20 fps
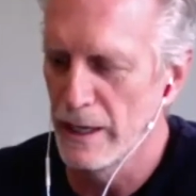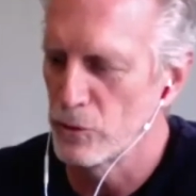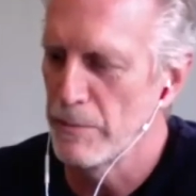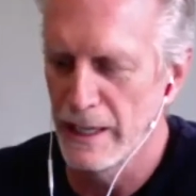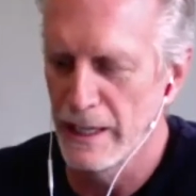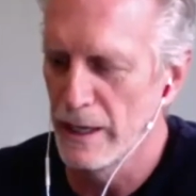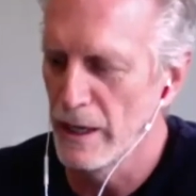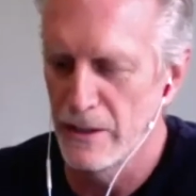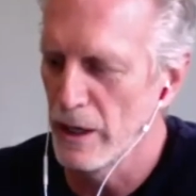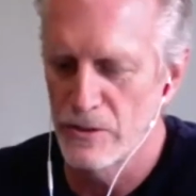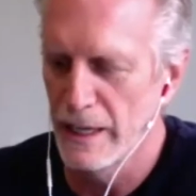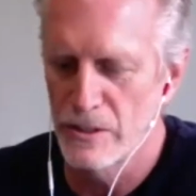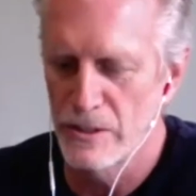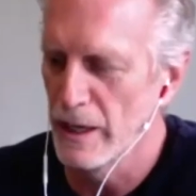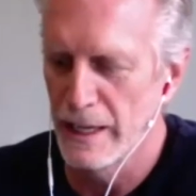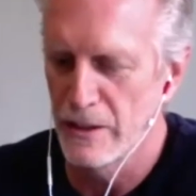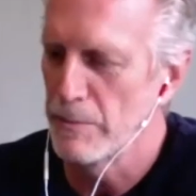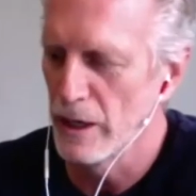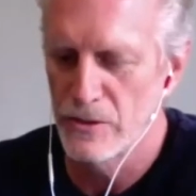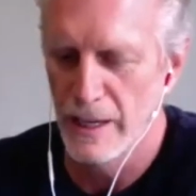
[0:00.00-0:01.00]
And there's
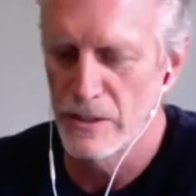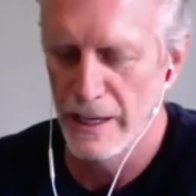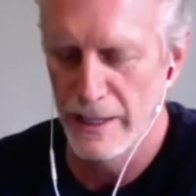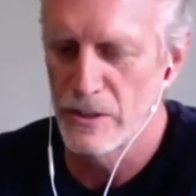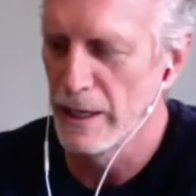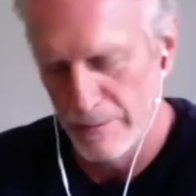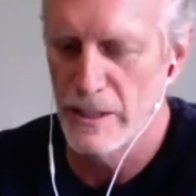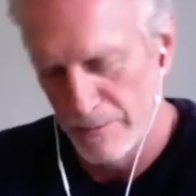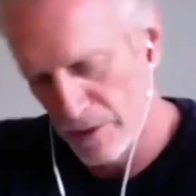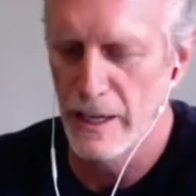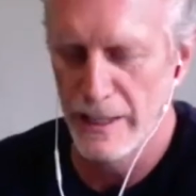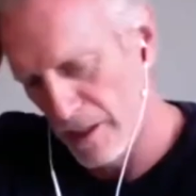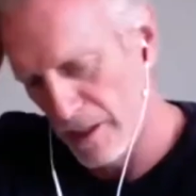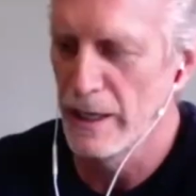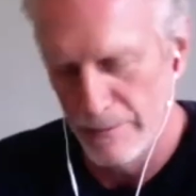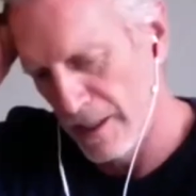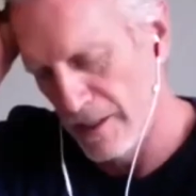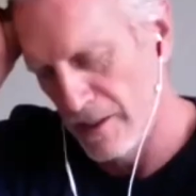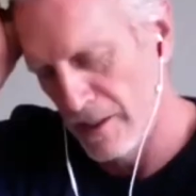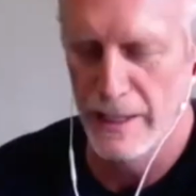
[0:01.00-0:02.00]
this guy, I'm trying to
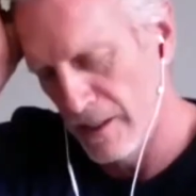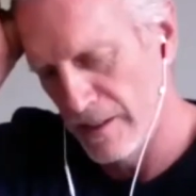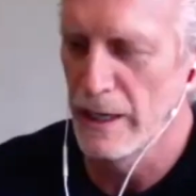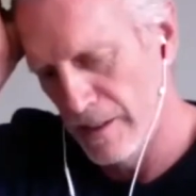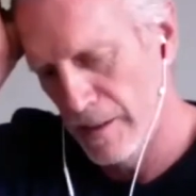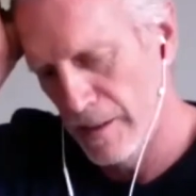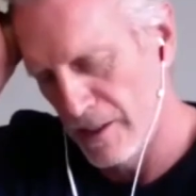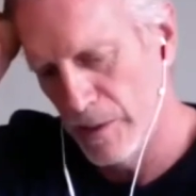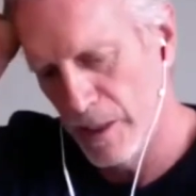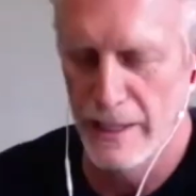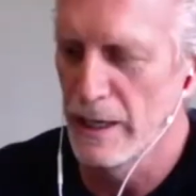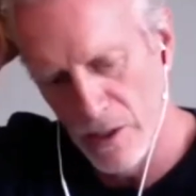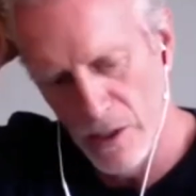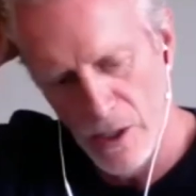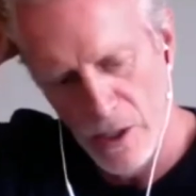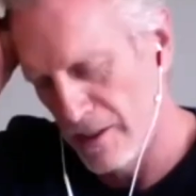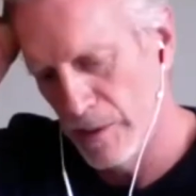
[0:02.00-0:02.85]
think, his name's like